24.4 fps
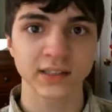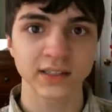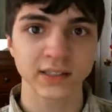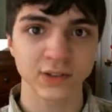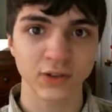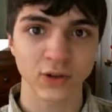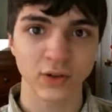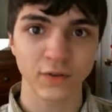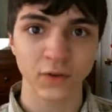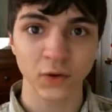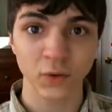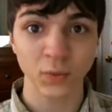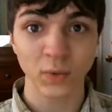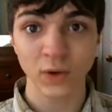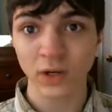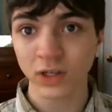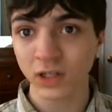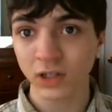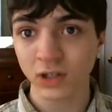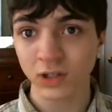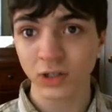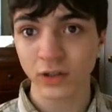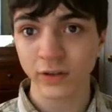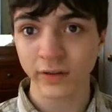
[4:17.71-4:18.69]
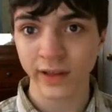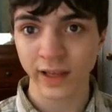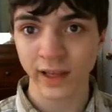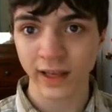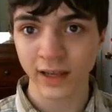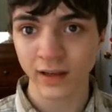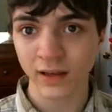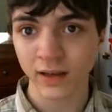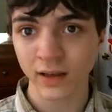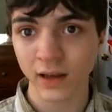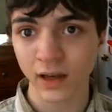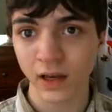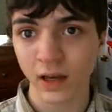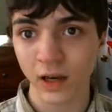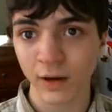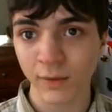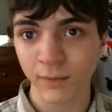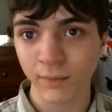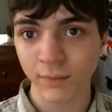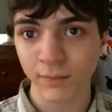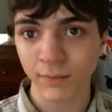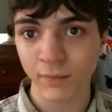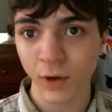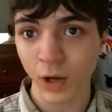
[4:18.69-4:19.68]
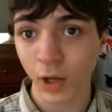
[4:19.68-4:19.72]
So if you want to learn that,
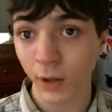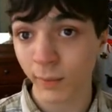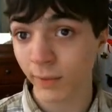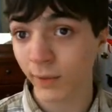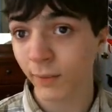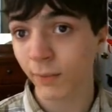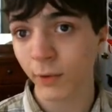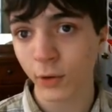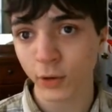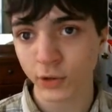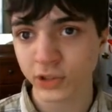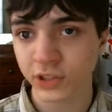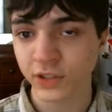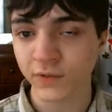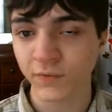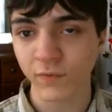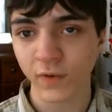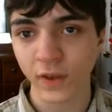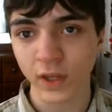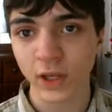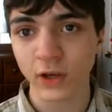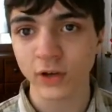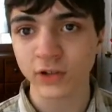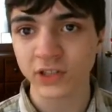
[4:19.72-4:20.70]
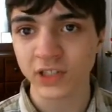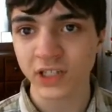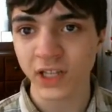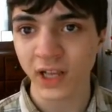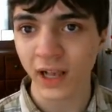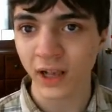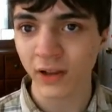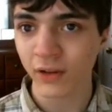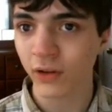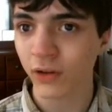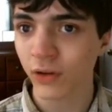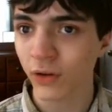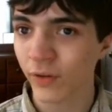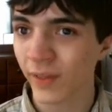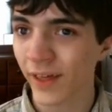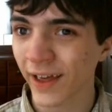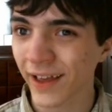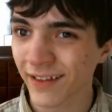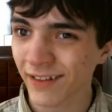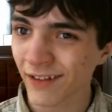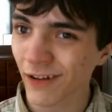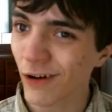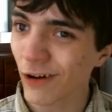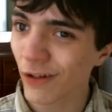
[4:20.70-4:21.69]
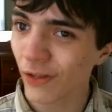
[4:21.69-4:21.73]
I'll be posting videos on how to do that
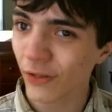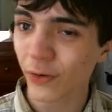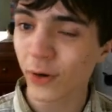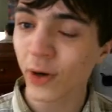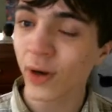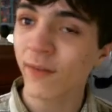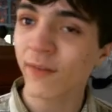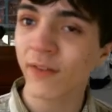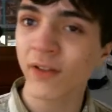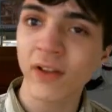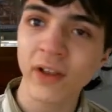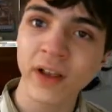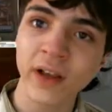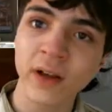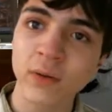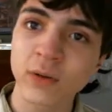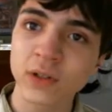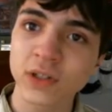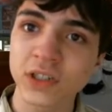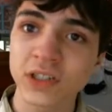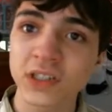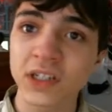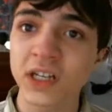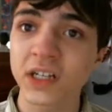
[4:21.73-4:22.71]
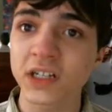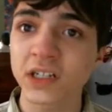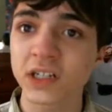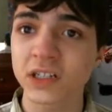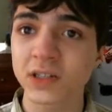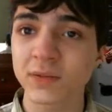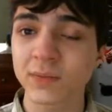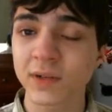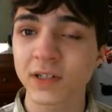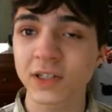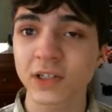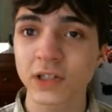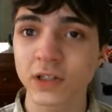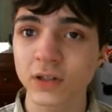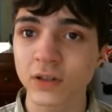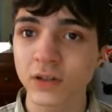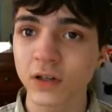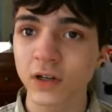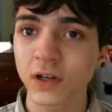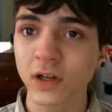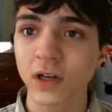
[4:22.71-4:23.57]
in all 3 of the languages I just mentioned.